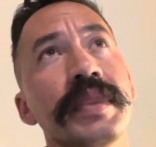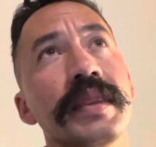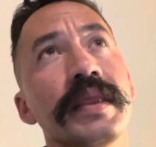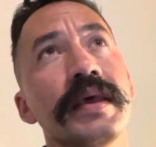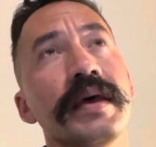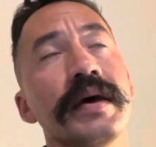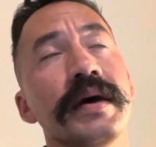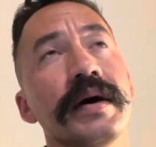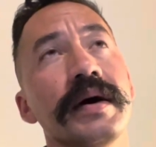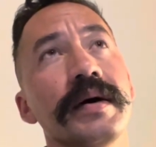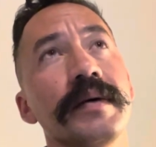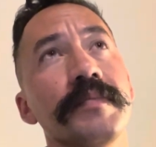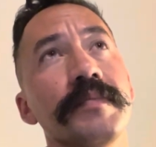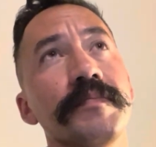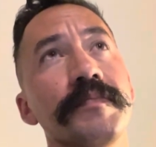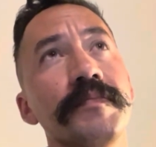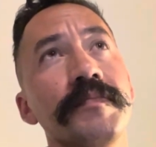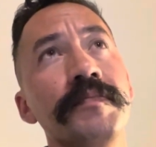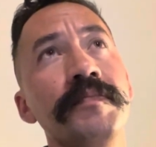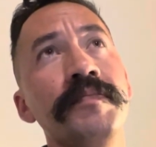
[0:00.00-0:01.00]

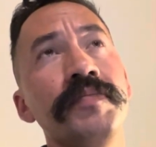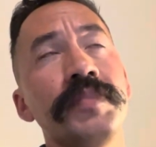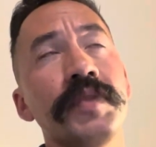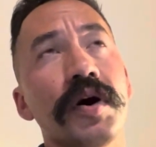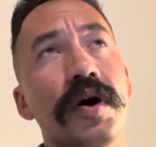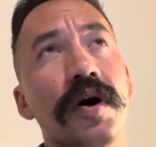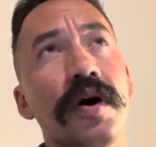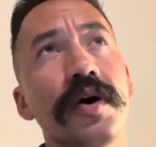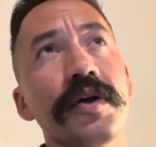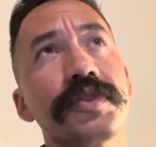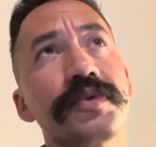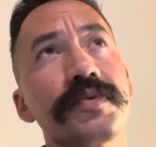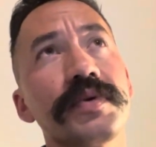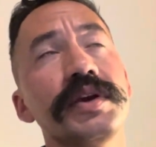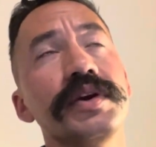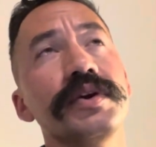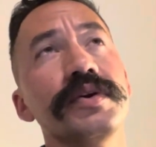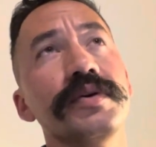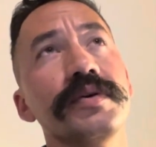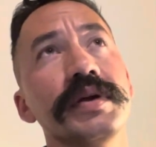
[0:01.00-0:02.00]
All 3
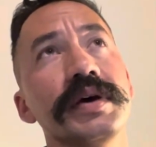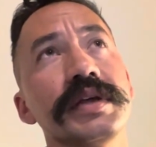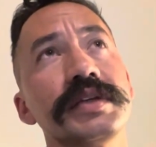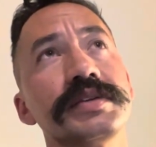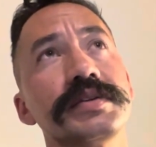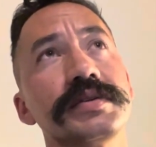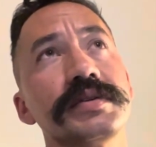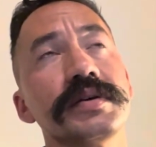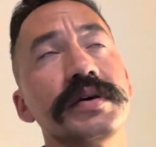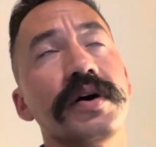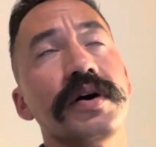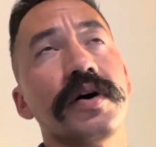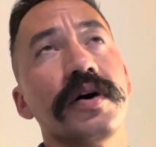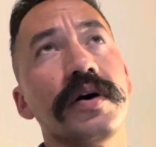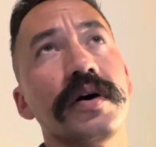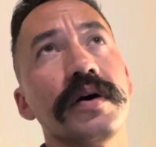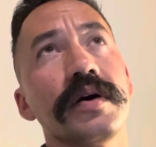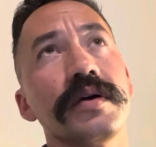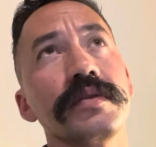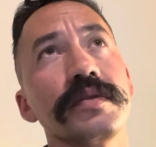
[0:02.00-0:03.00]
units
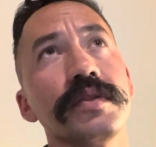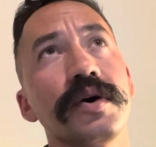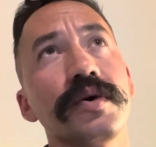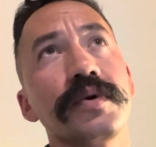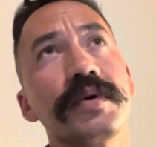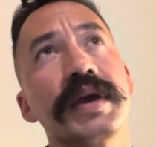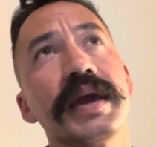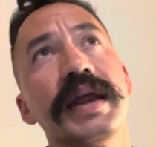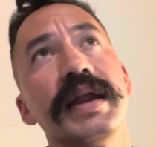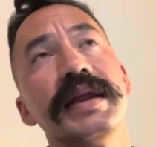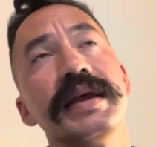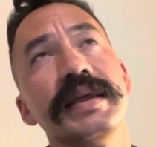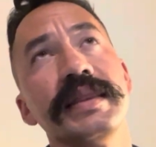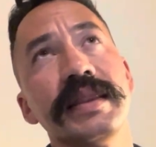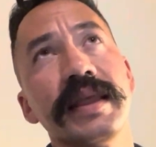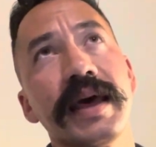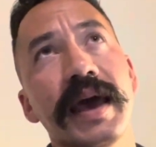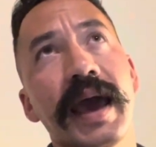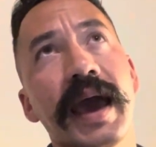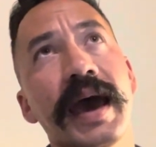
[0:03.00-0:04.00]
are located in
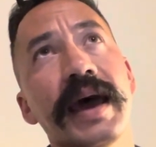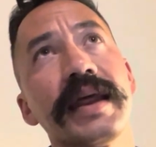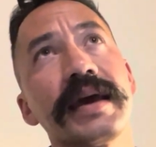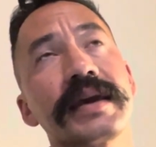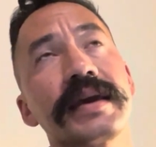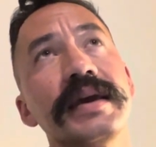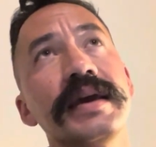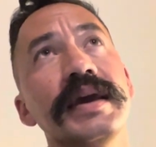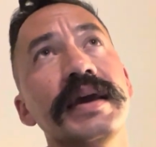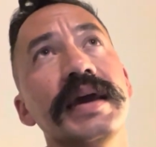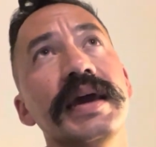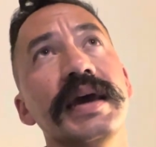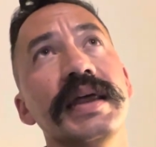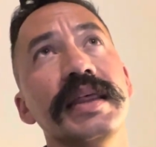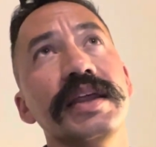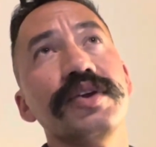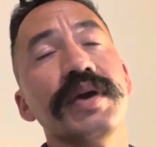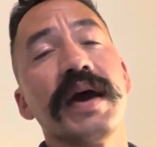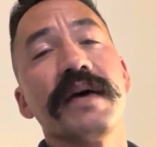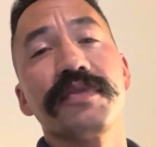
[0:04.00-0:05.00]
the attic, and
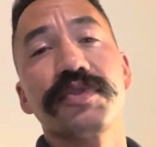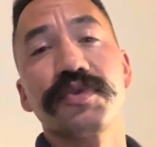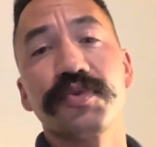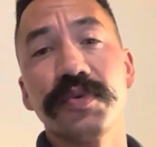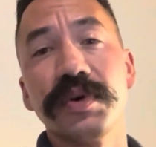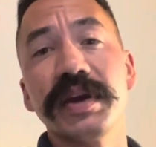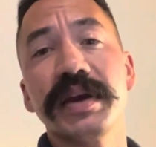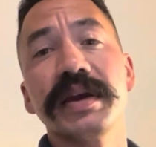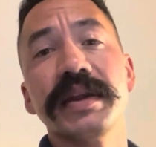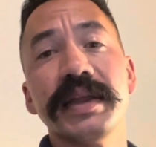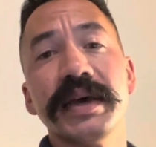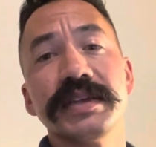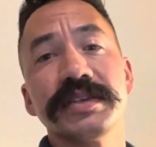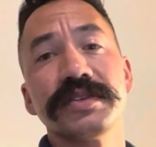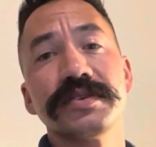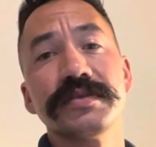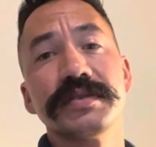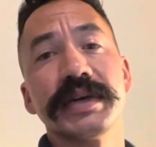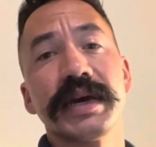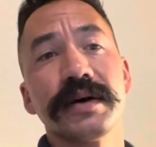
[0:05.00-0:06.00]
then you have 3
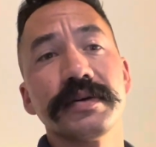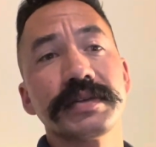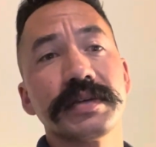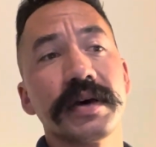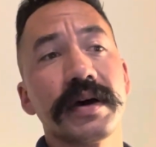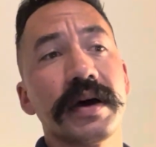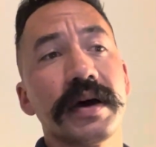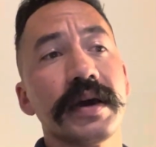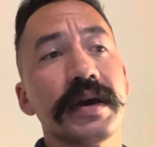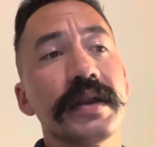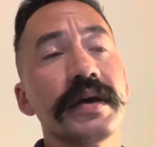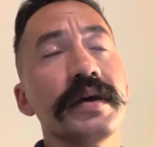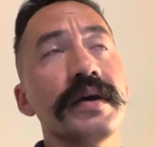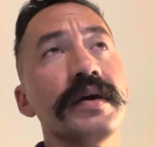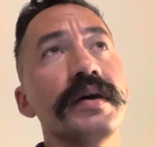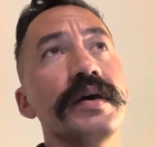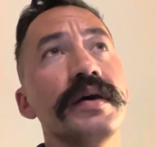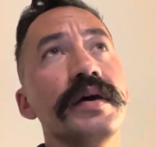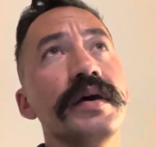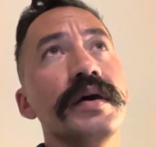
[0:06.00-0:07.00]
condensers outside.
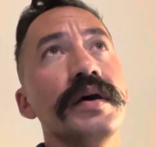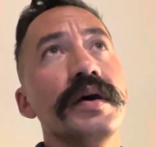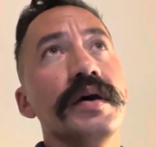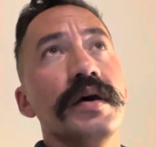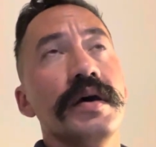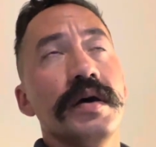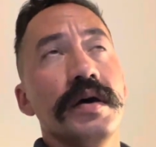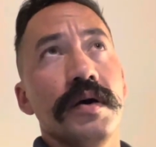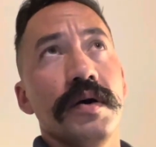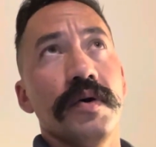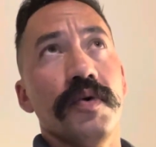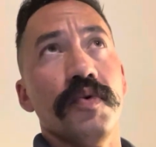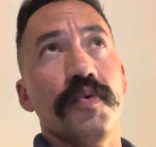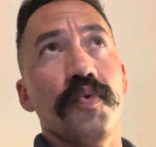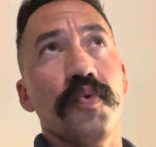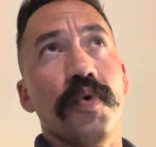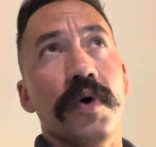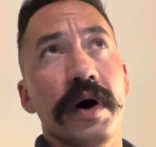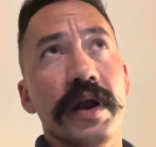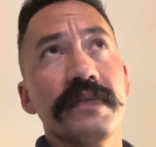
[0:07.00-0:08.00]

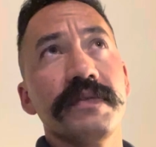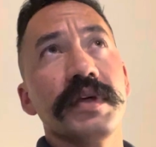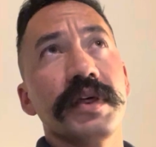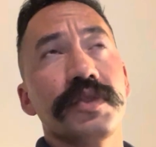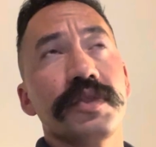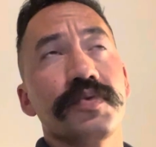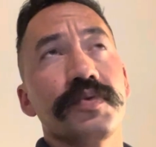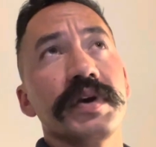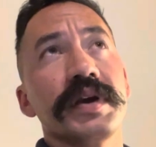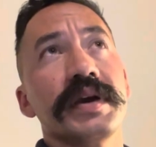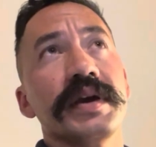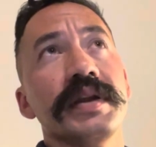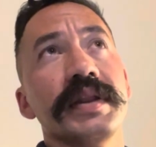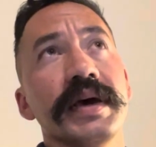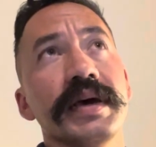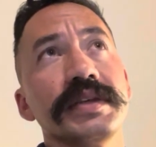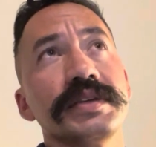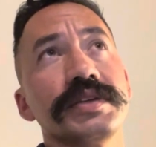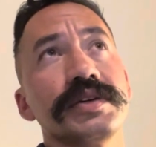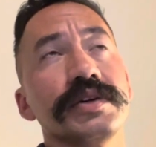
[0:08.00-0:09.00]
One of the 3
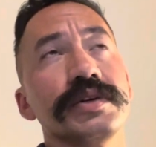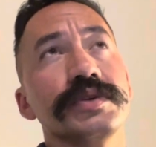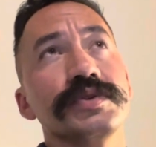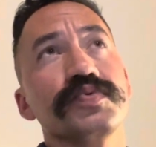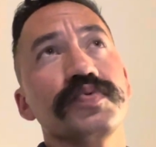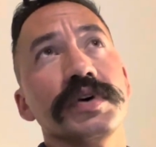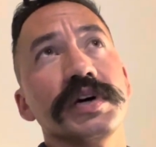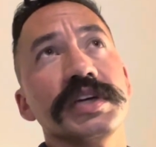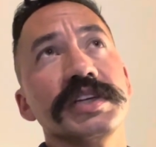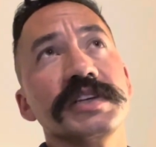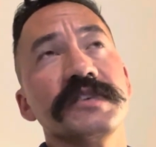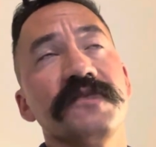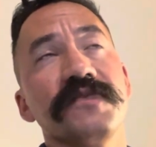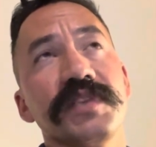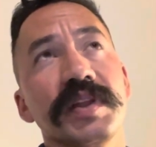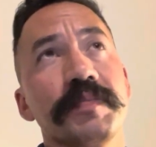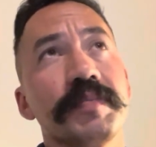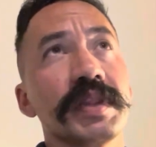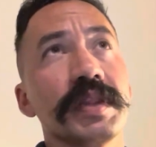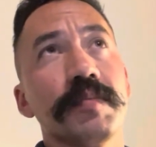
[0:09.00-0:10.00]
condensers was
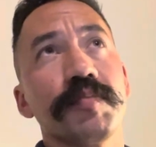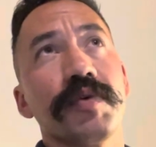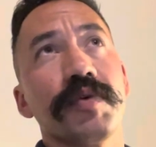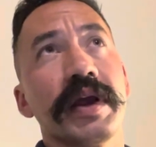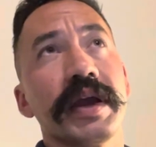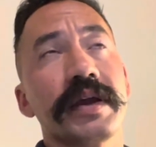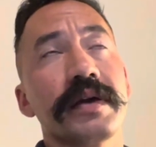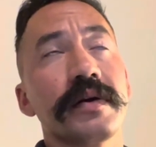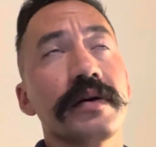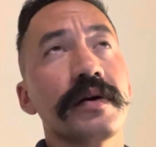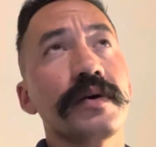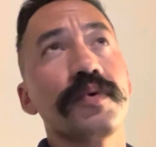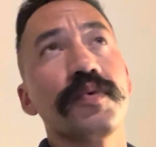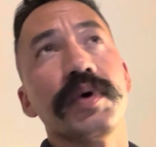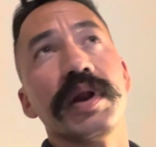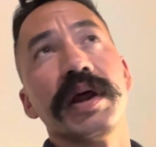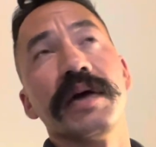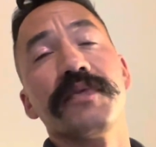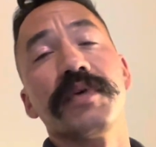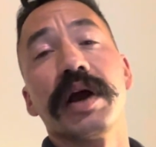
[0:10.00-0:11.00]
flipping the breaker
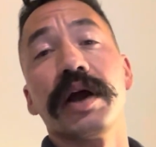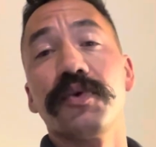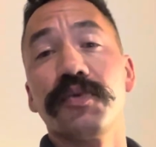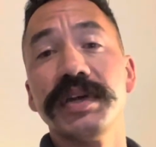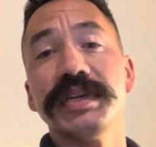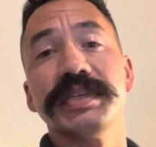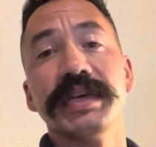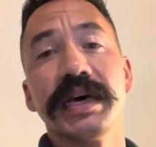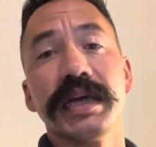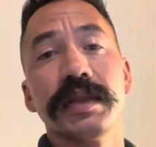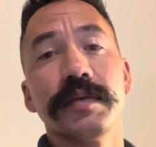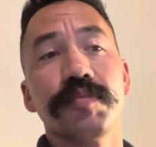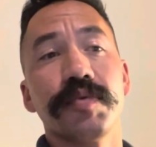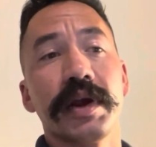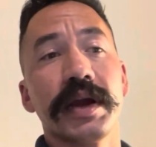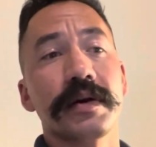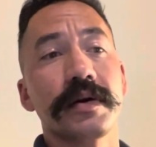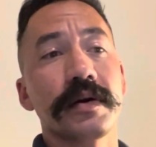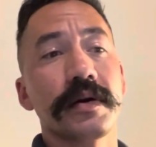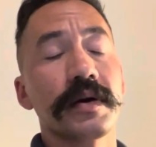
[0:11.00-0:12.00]
whenever I reset the
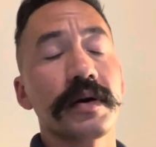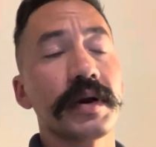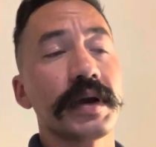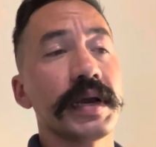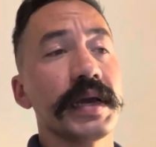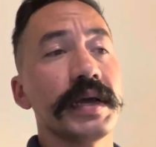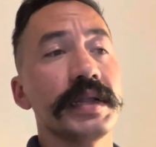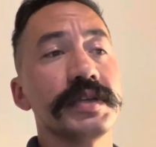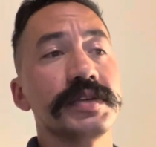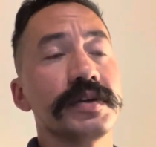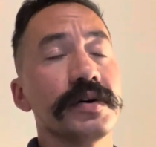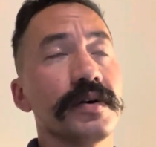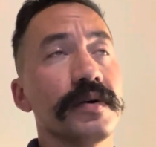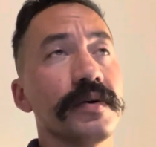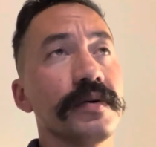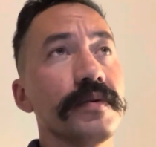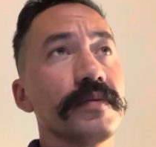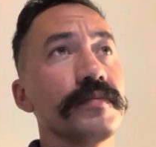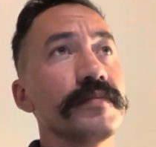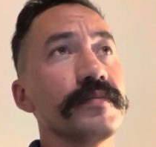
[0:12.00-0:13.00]
breaker, and
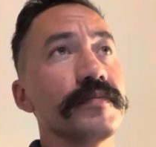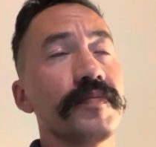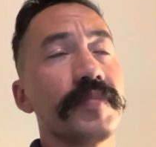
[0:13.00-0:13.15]
so